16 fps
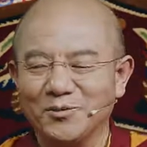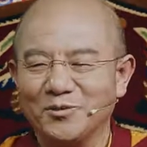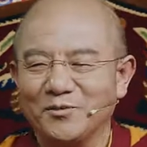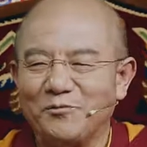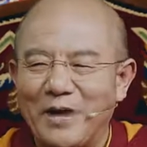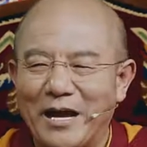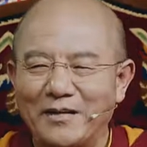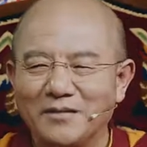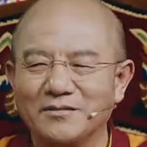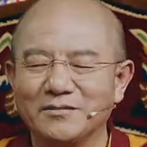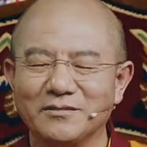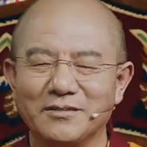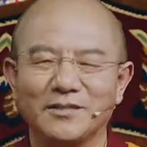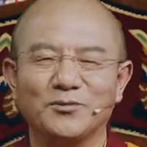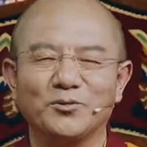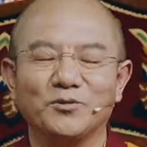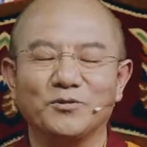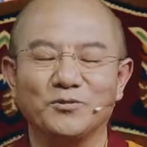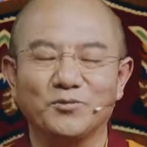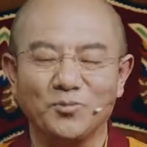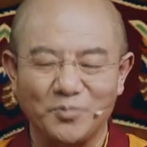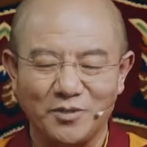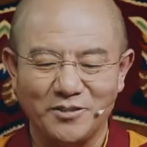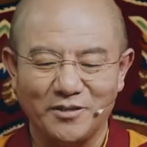And we have to
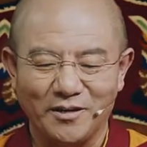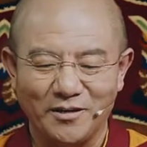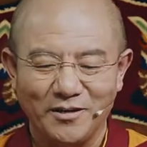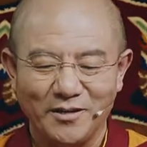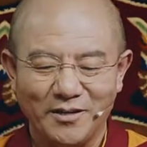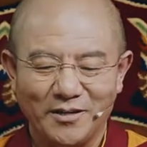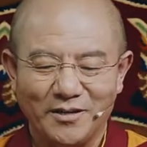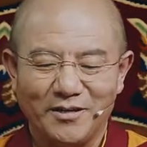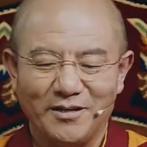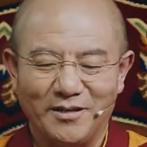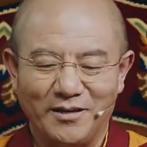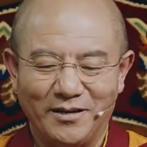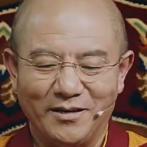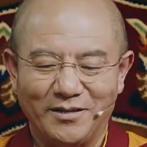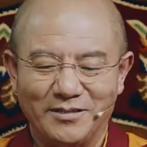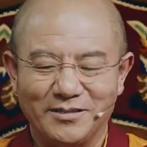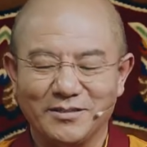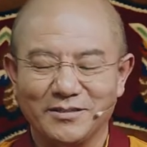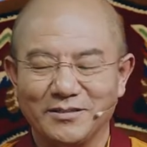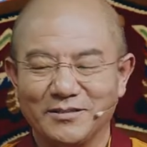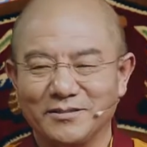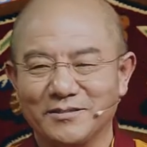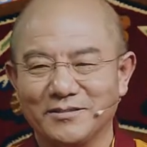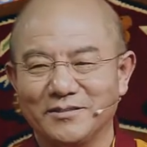be very careful,
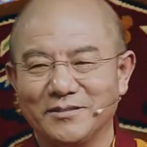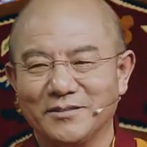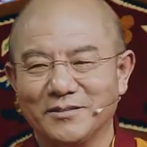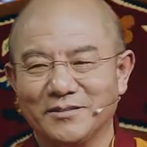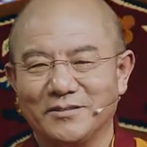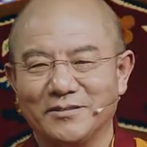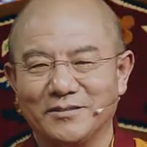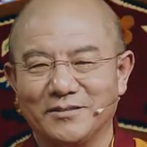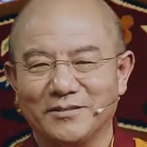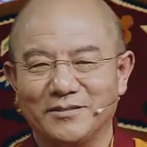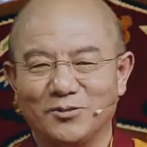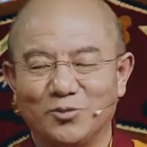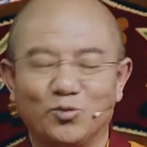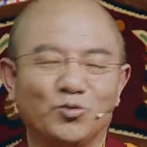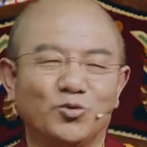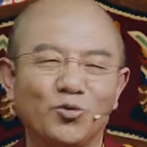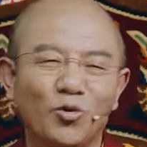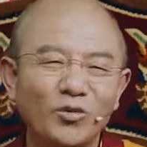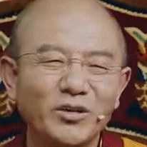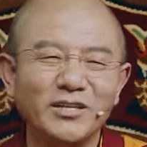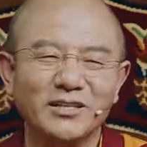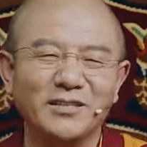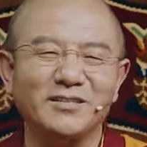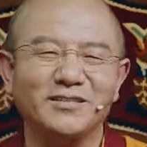at the same time very
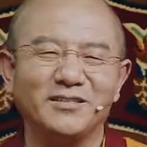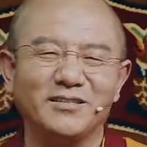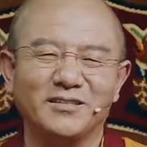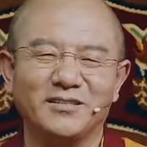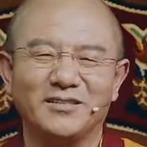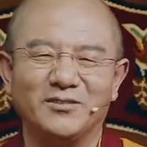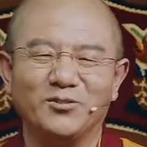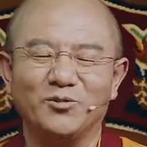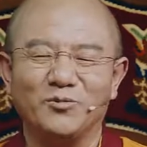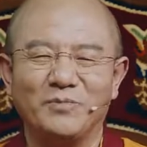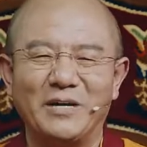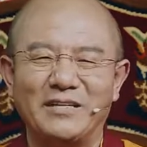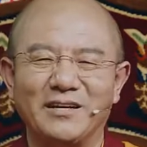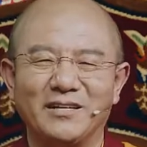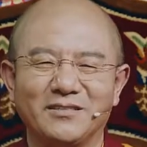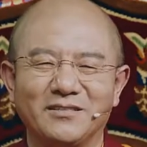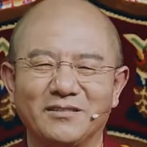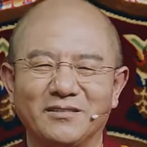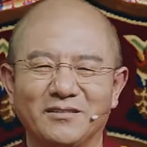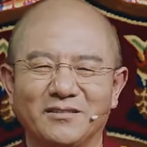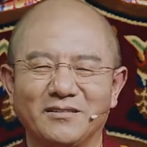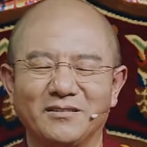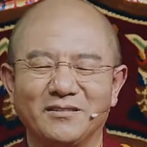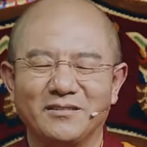persistent in breaking the shells, so
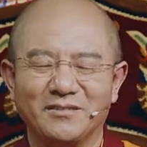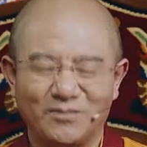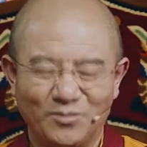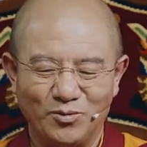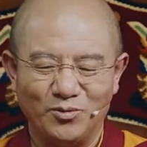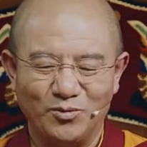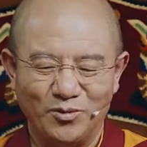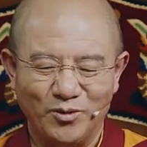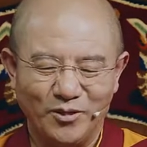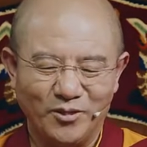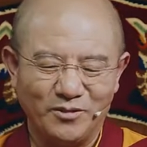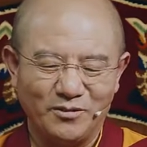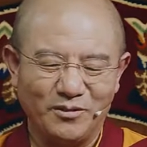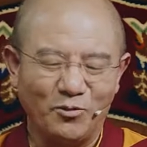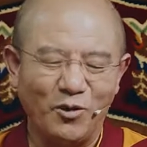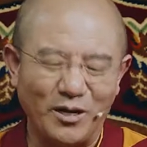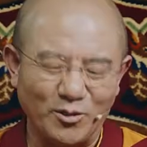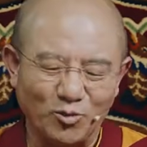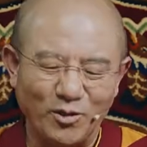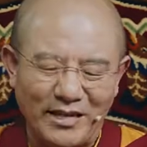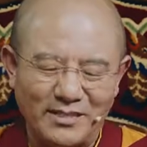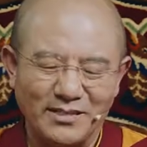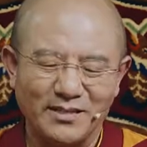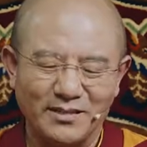that it won't break the
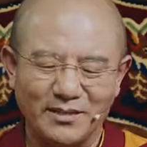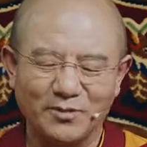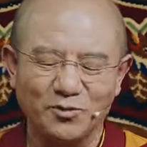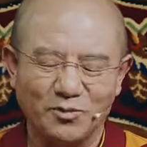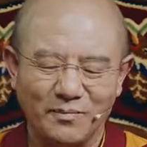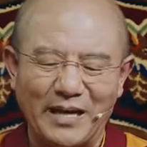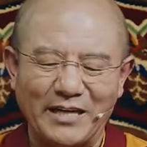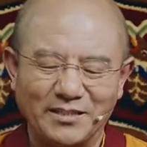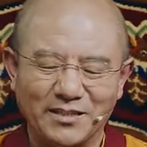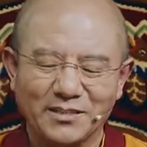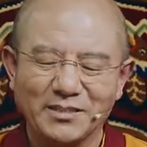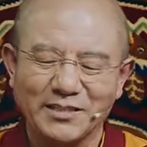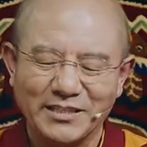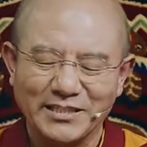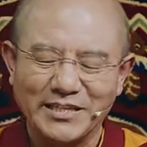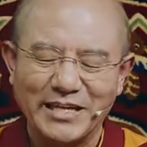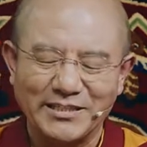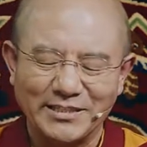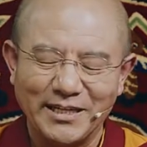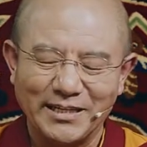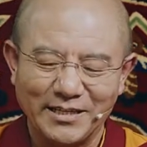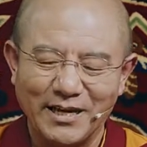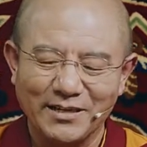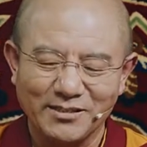nuts inside
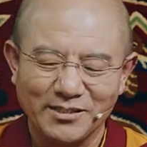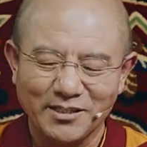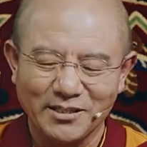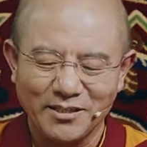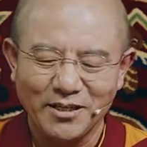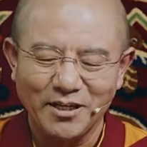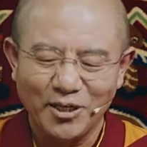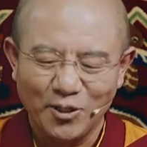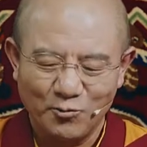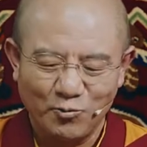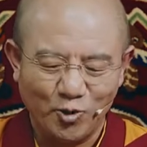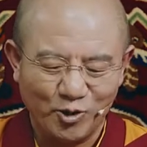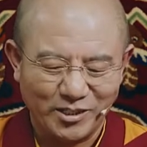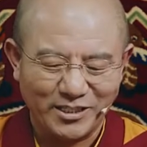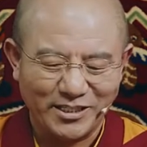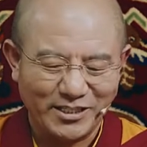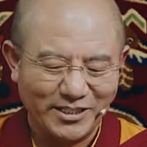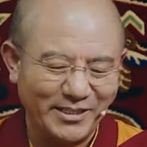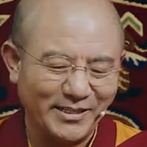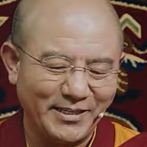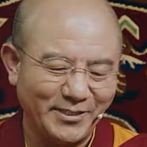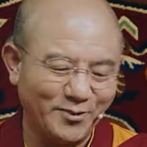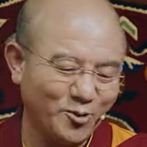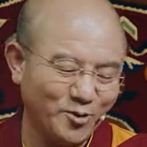when it
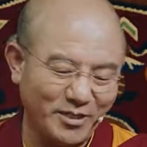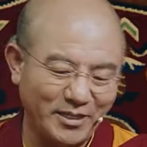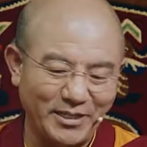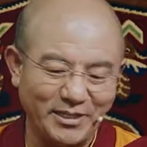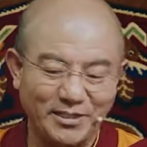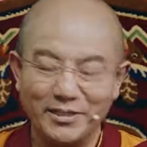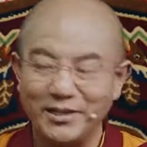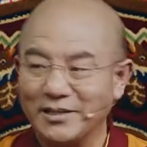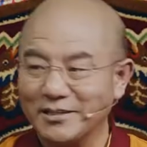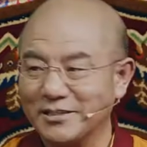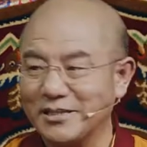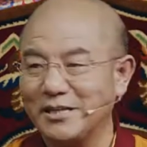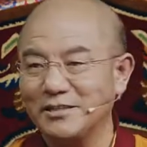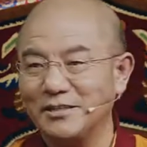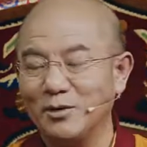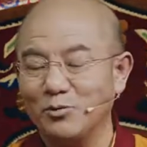finally gets opened up.